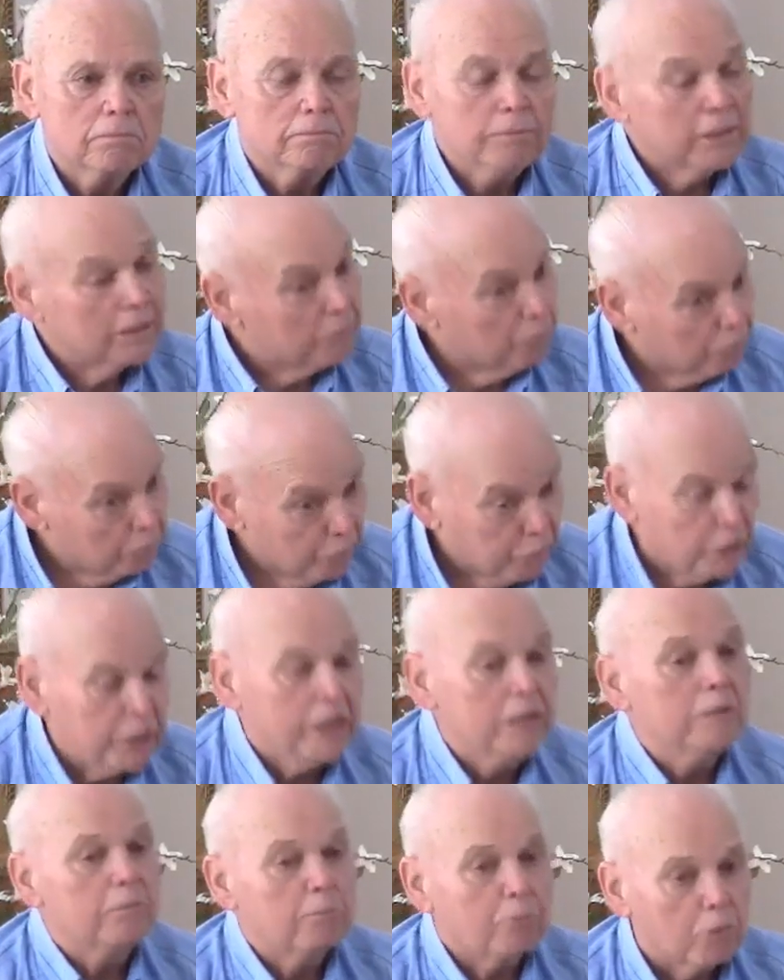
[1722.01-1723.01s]
But
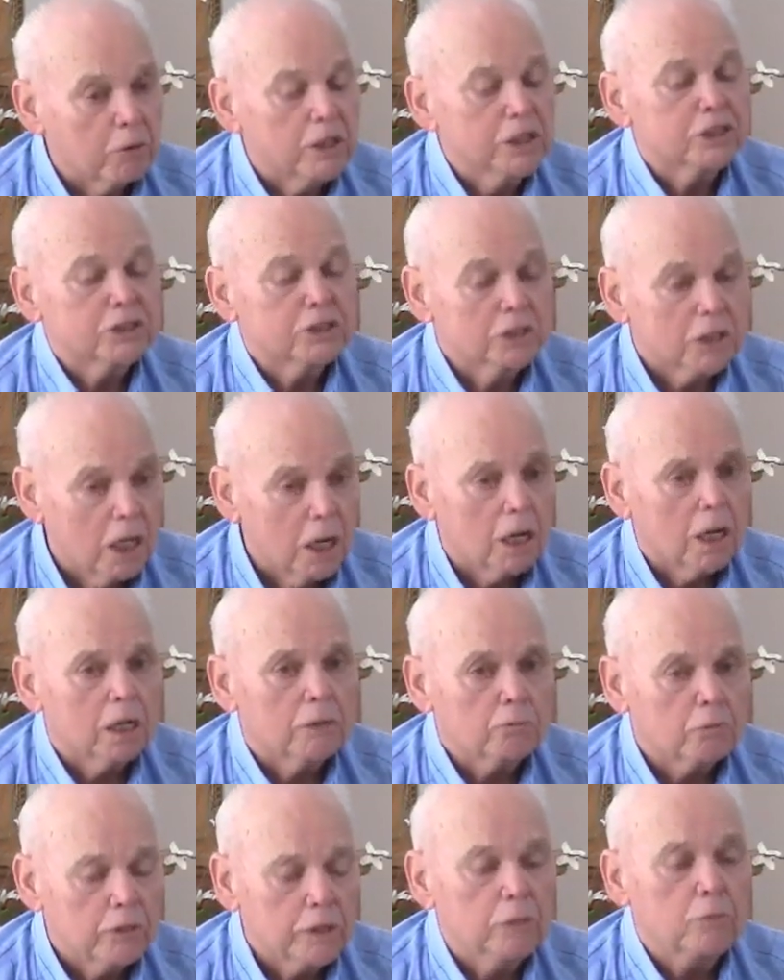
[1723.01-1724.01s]
we, praise
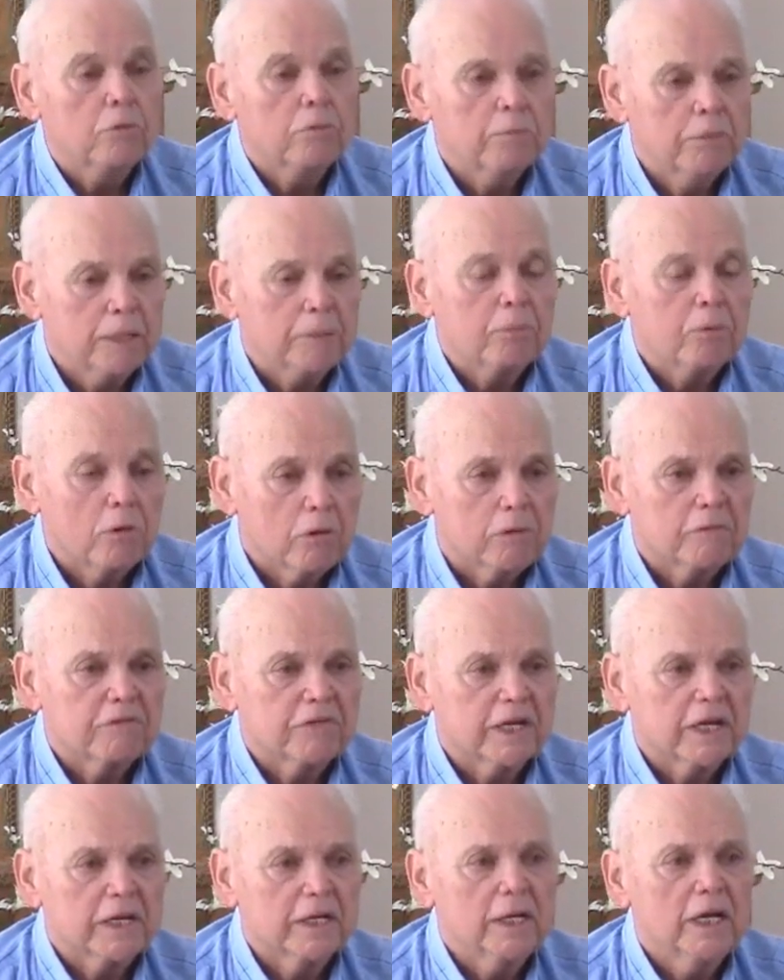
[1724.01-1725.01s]
God, we will be
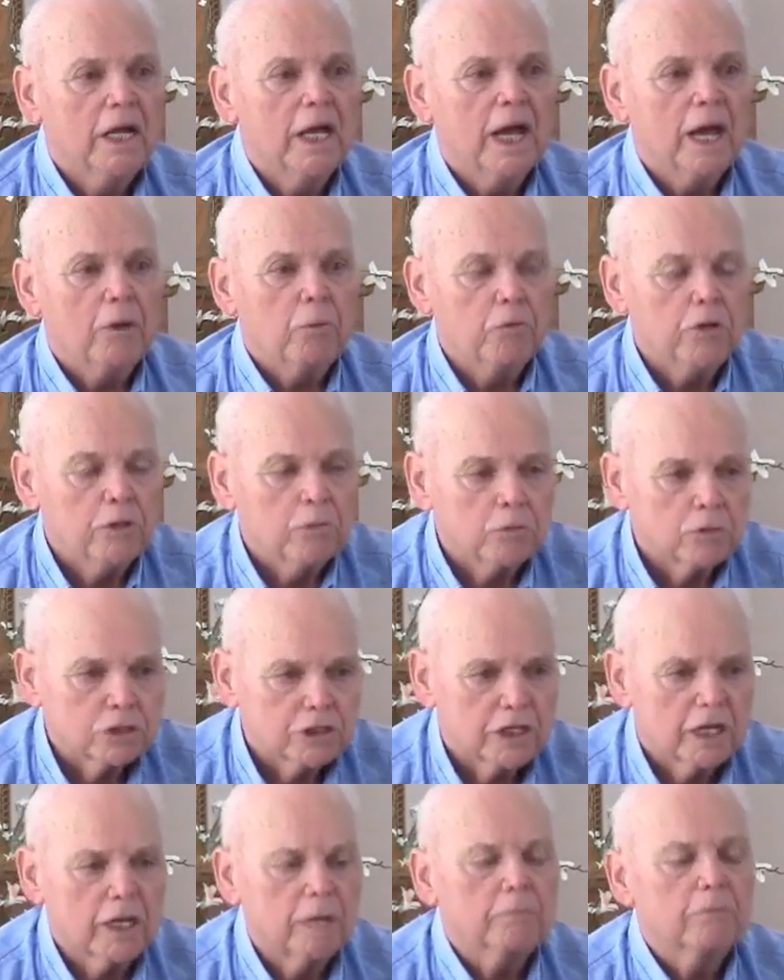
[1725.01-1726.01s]
perfect and we will
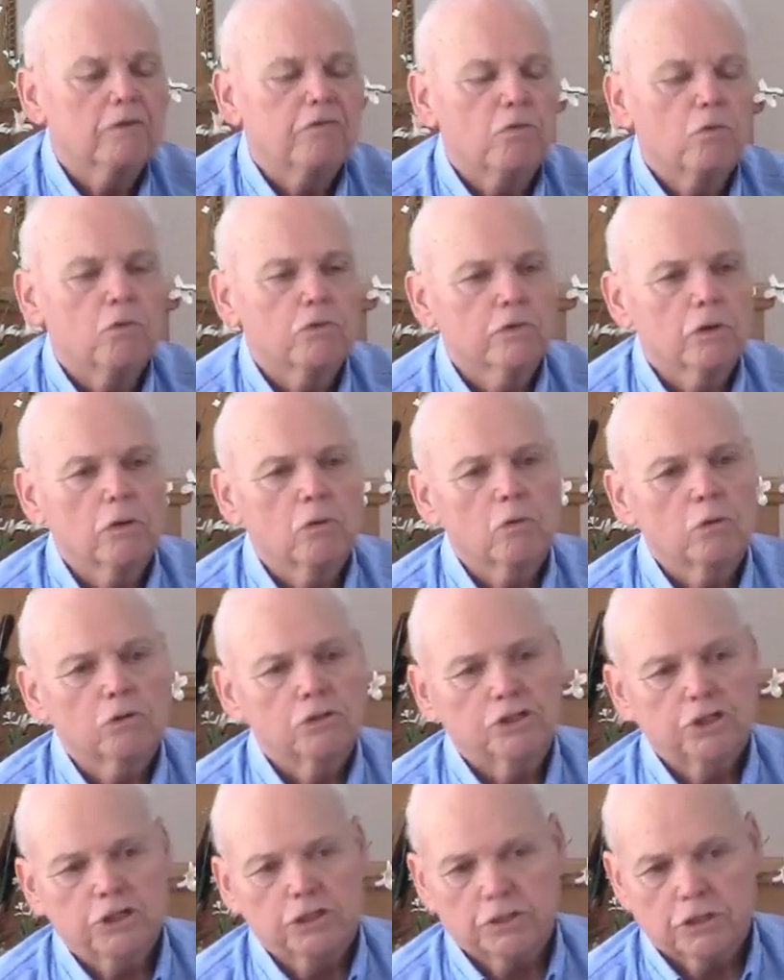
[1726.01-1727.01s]
stand before the Lord
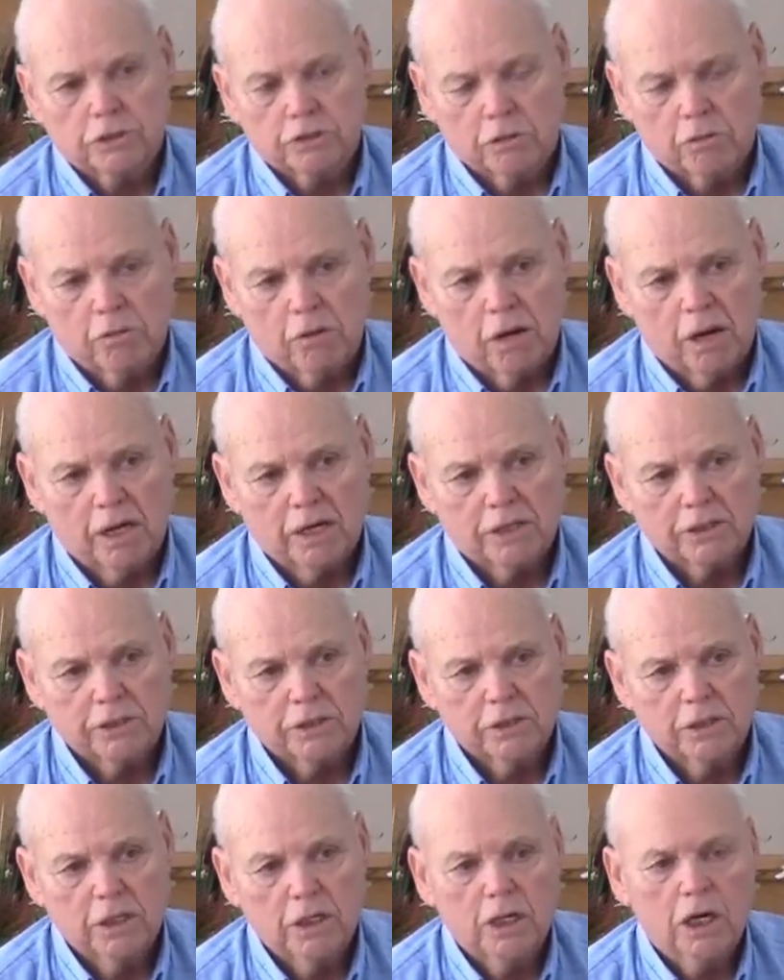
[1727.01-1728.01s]
Jesus Christ,